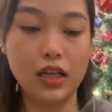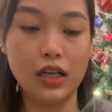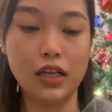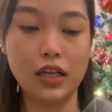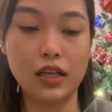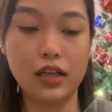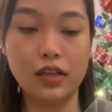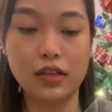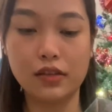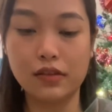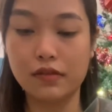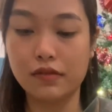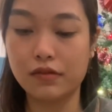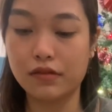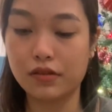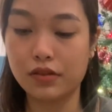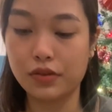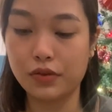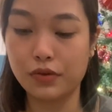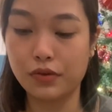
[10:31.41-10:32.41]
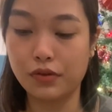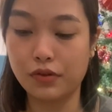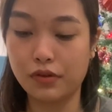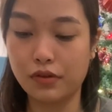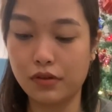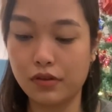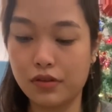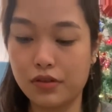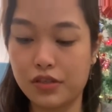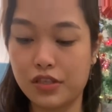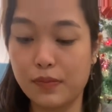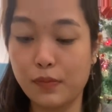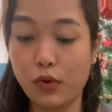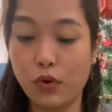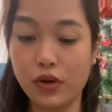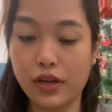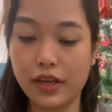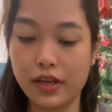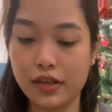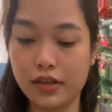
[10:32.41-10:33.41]
and you know
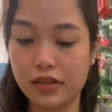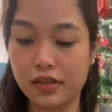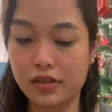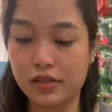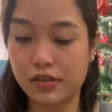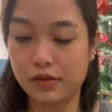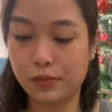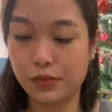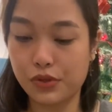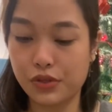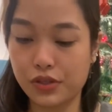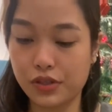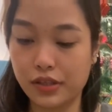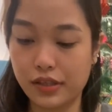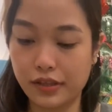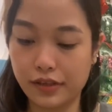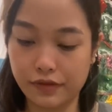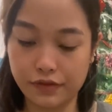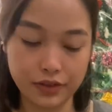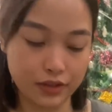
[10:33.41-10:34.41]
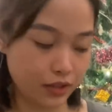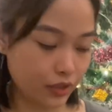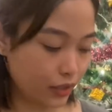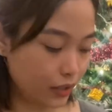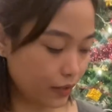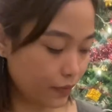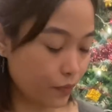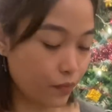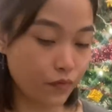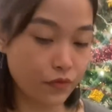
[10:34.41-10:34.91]
smoking consumption and everything.